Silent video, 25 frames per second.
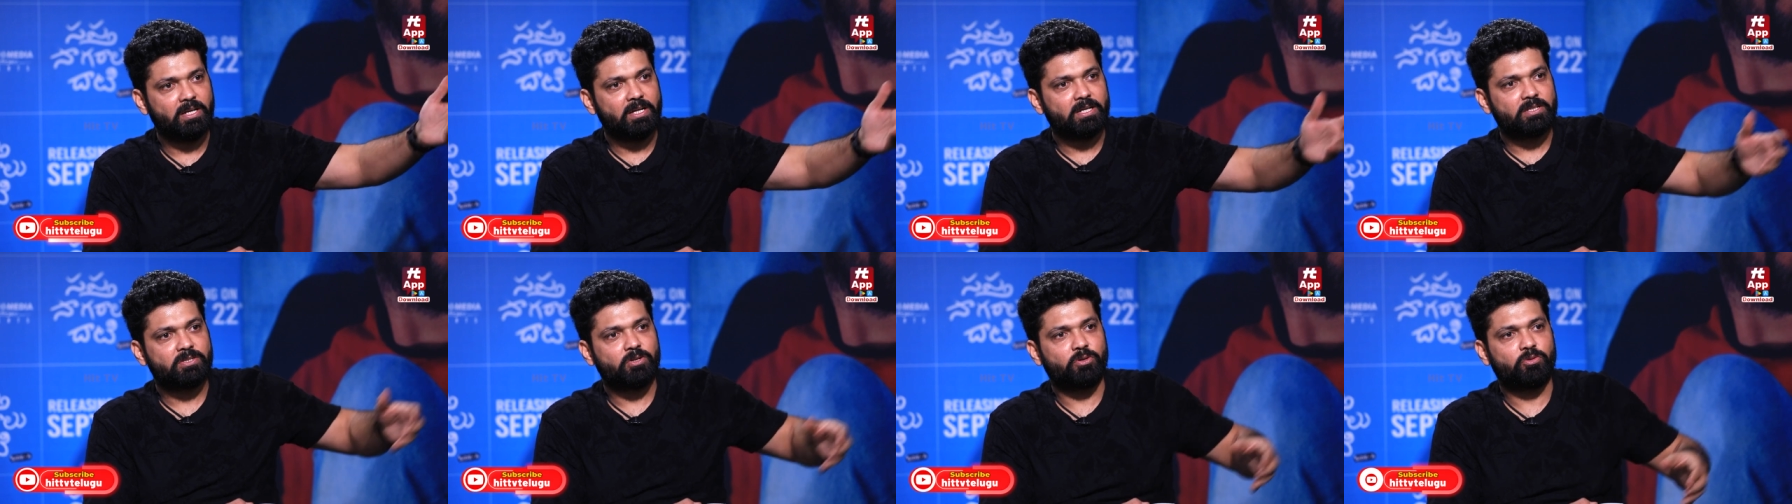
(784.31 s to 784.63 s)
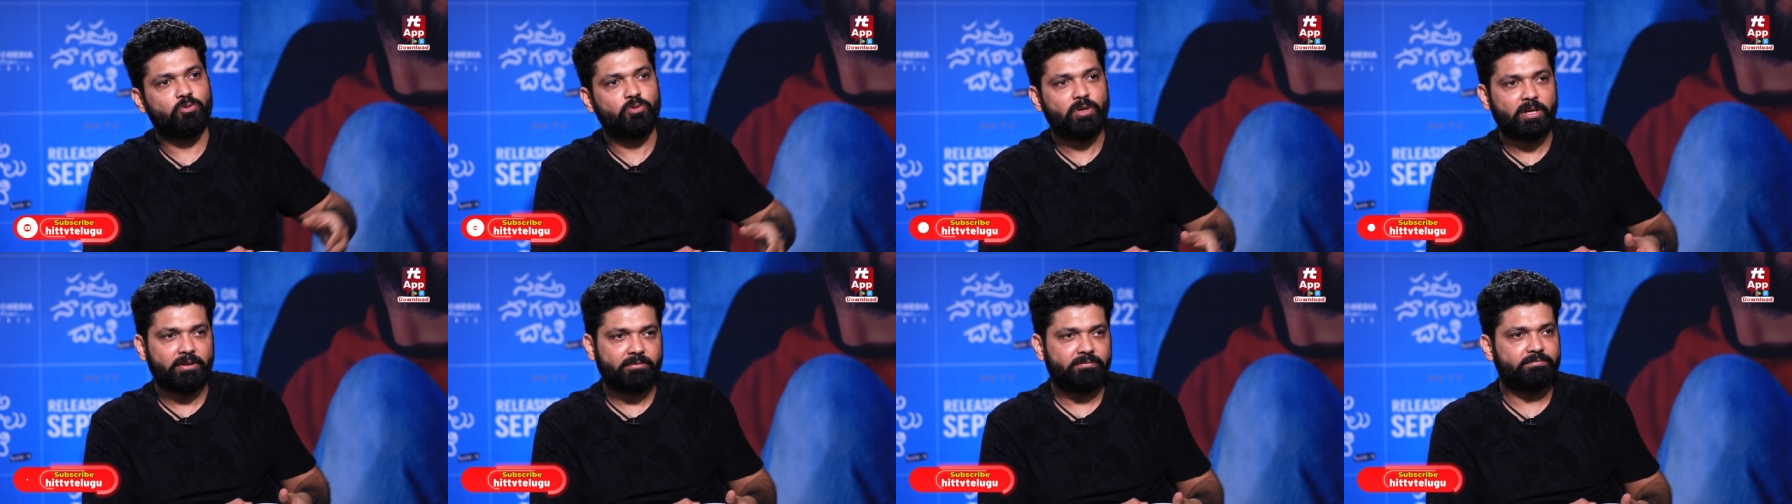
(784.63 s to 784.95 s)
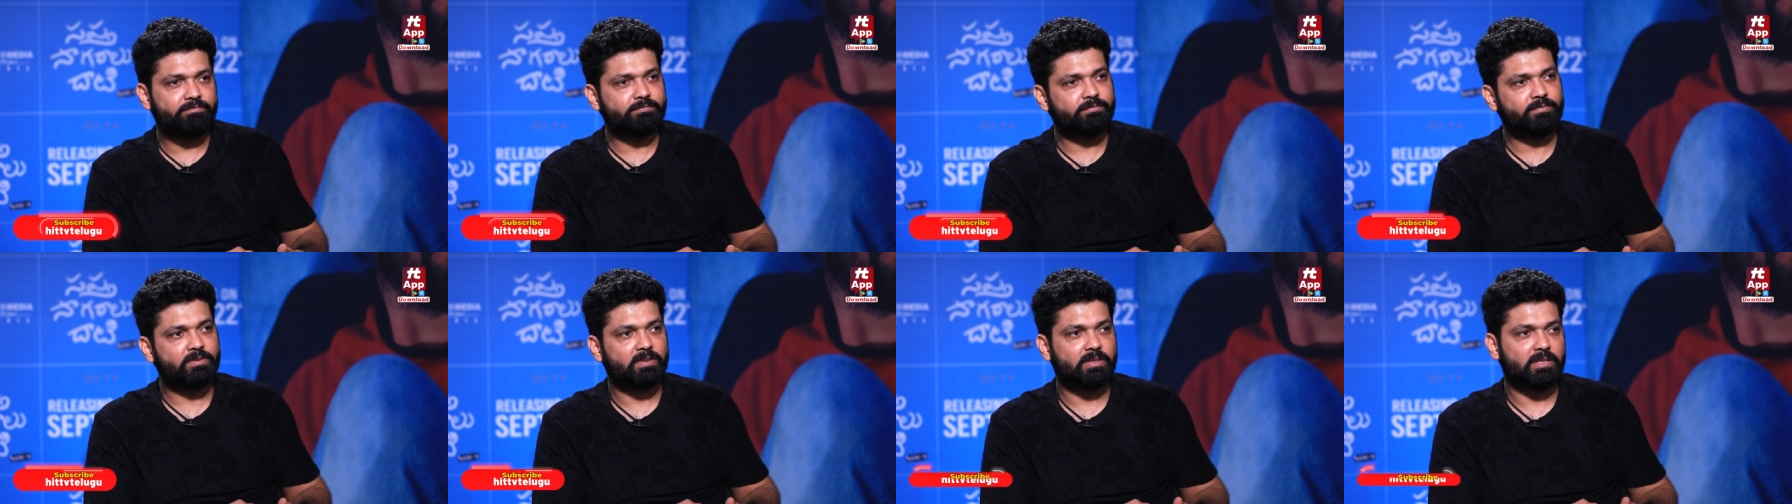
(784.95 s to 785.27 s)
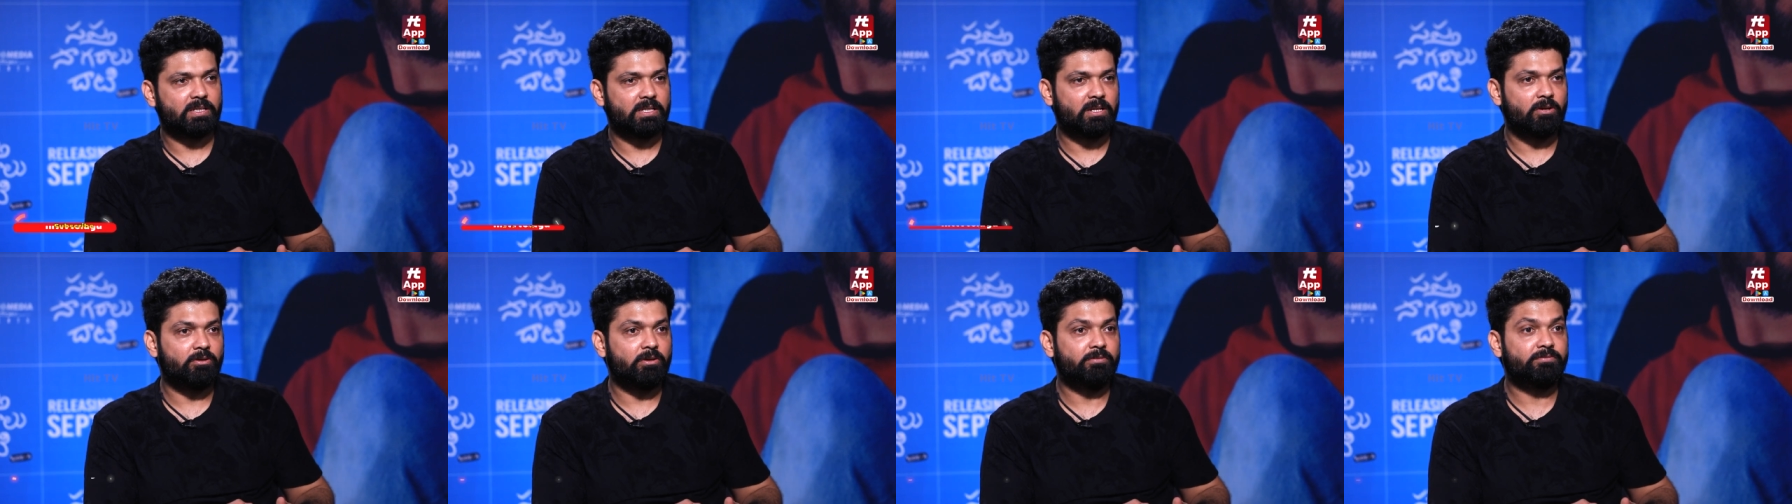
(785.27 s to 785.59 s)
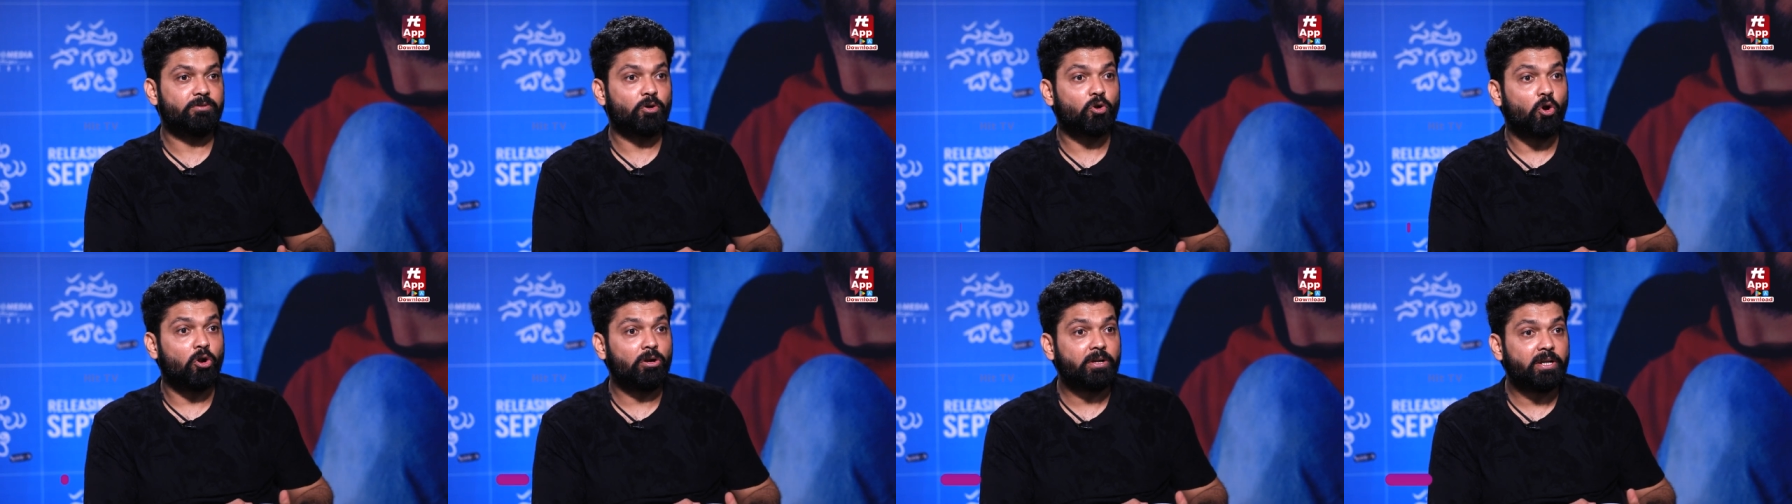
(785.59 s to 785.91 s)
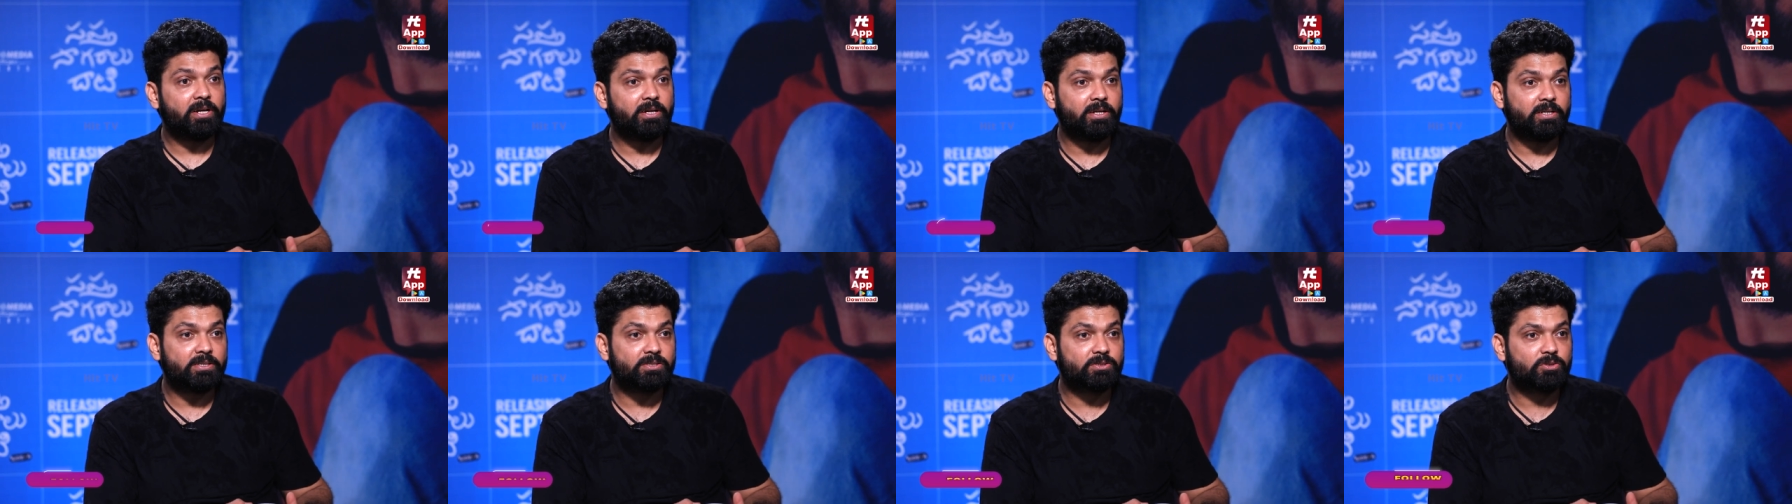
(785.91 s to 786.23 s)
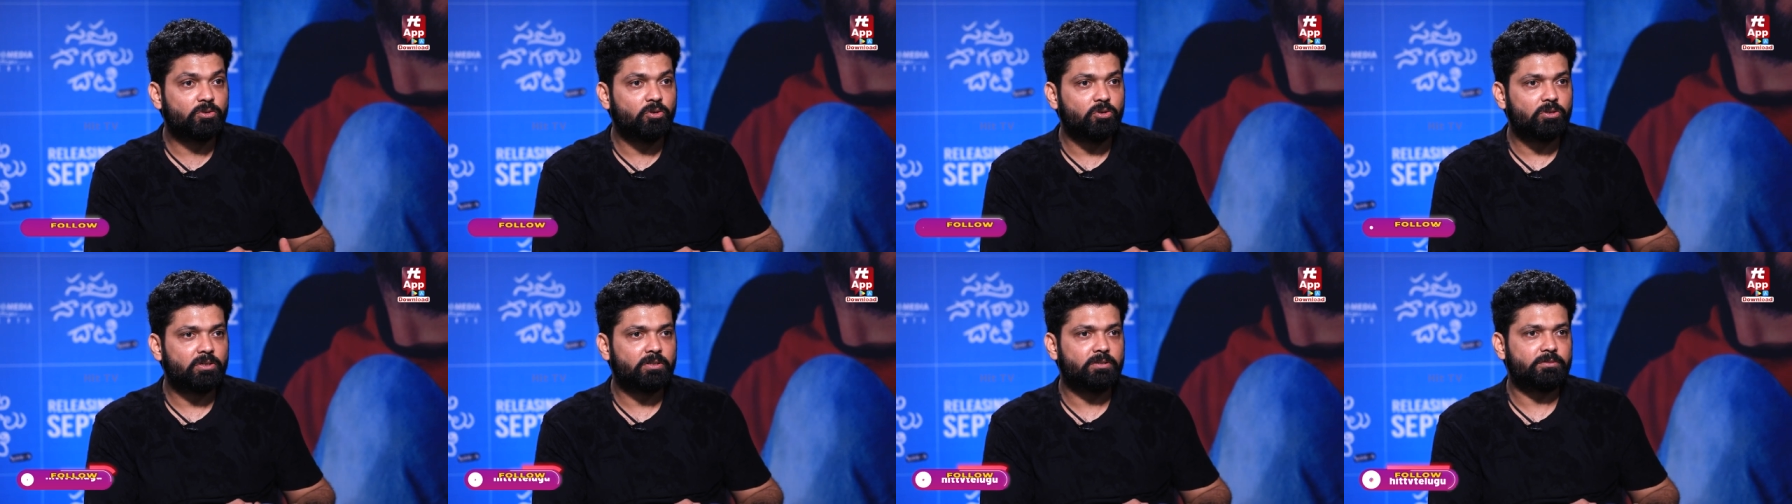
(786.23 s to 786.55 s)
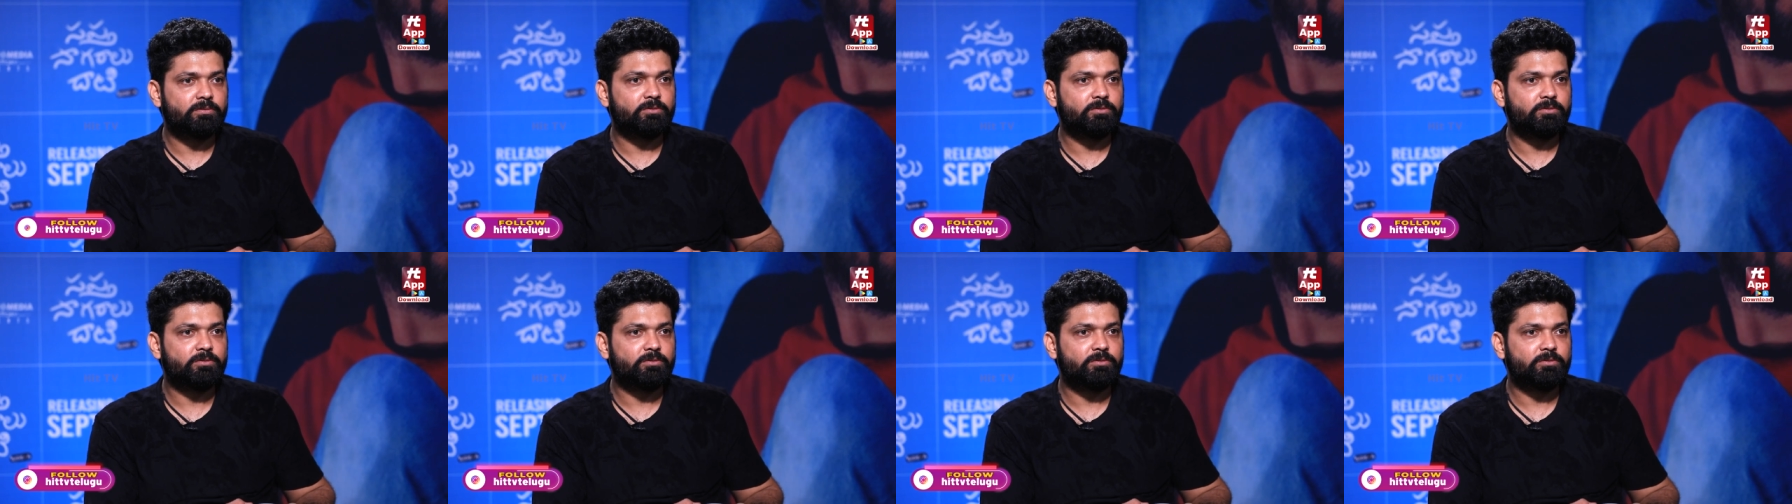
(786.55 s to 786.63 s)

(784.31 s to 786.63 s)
So today, you know, if the content is good,